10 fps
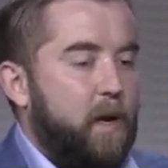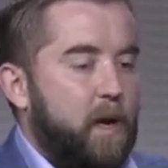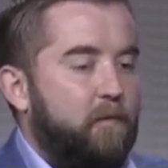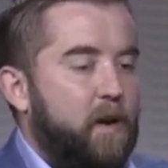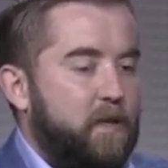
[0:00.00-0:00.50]

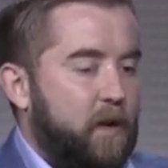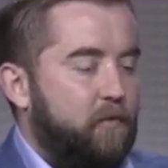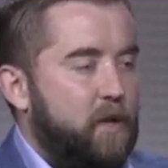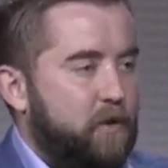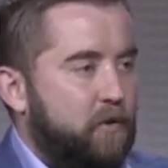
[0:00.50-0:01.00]
investing
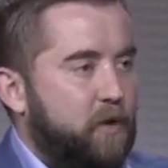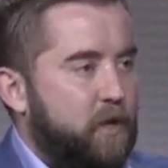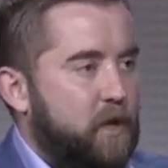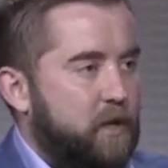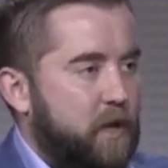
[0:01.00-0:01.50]

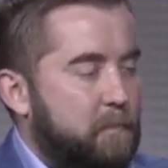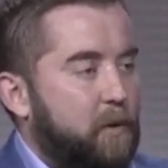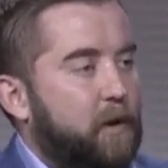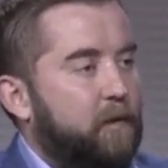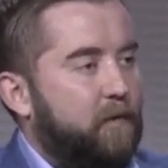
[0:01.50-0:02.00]
resources and
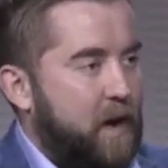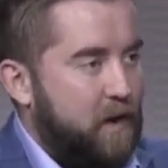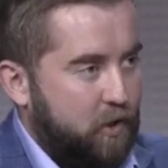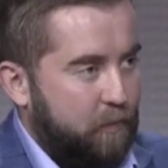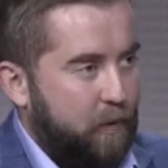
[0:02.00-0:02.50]
building
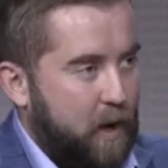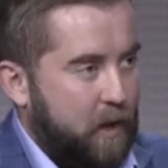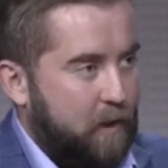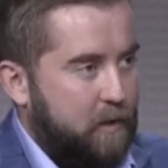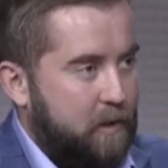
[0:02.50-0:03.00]
financial
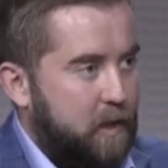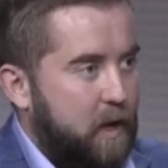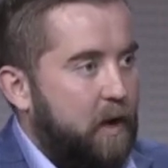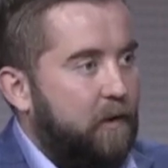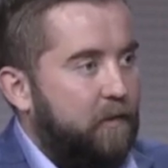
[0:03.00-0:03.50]
products
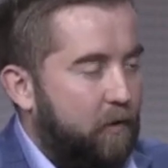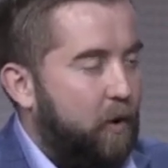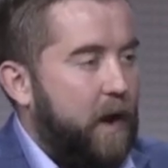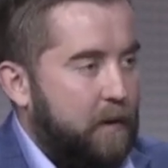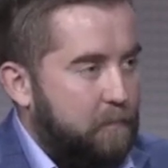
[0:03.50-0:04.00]
for
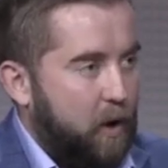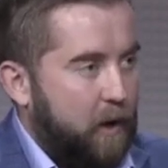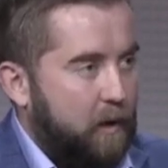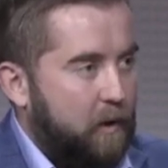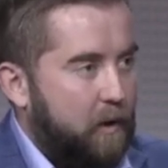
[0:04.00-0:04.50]
that
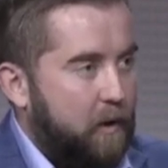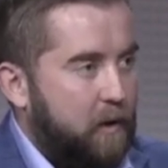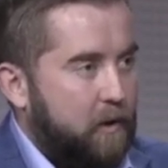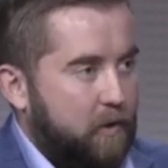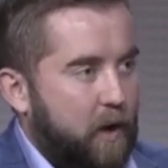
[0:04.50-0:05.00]
market.
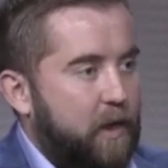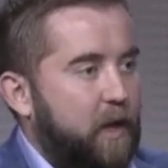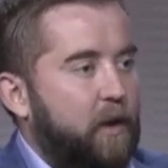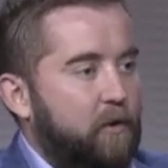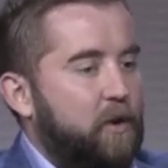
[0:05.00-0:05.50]
So I
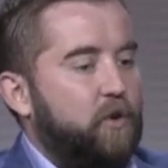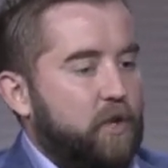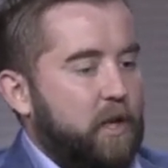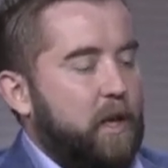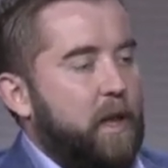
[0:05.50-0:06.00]
think they're
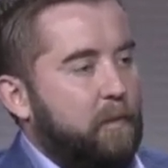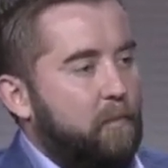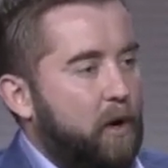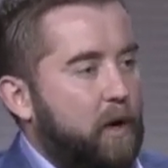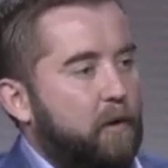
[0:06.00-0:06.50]
interested in that
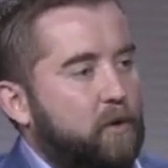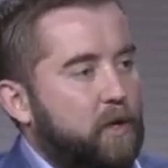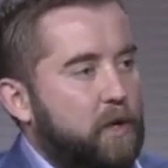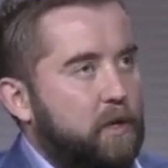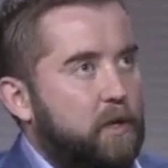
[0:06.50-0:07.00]
market, which
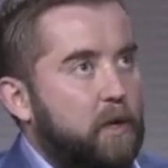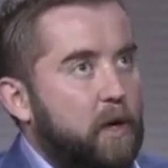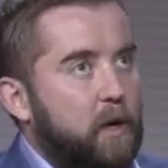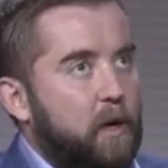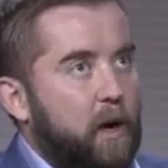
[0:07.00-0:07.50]
is
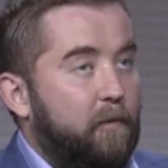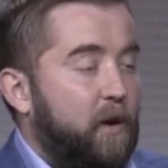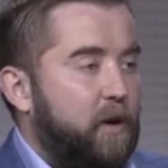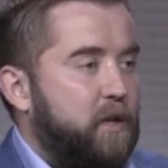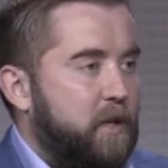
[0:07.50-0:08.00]
a
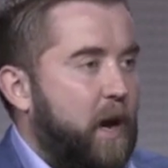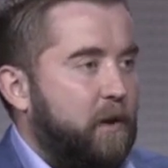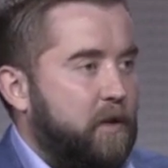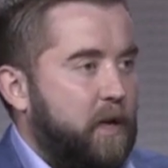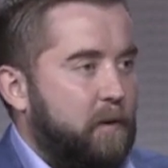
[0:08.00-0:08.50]
very good sign
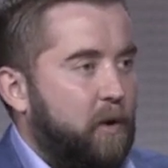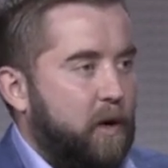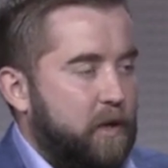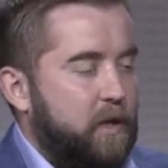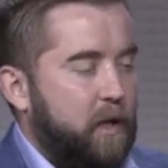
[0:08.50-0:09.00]
because that
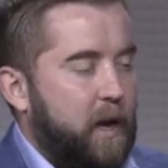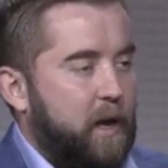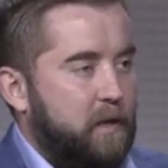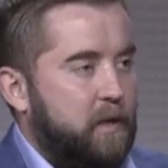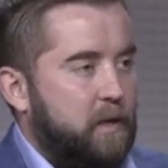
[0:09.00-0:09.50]
market still
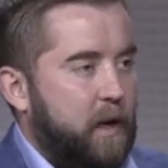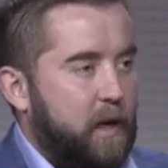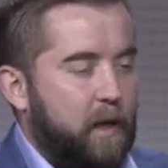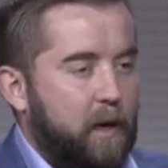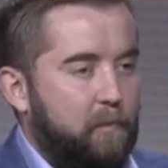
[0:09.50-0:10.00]
has, I
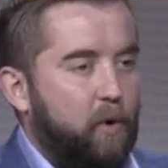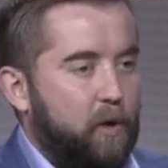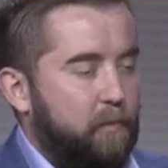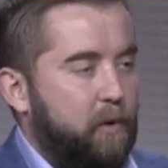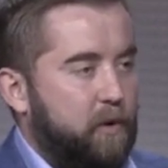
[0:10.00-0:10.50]
think,
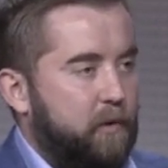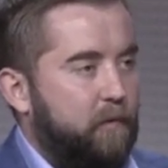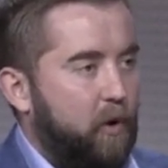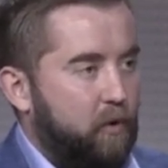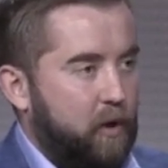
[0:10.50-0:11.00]
multiples of
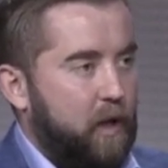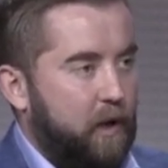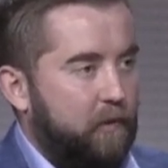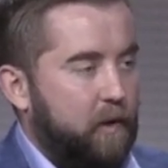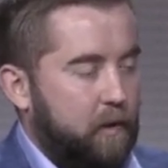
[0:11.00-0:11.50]
growth
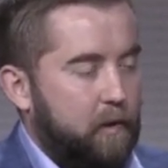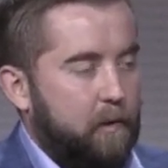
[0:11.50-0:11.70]
left.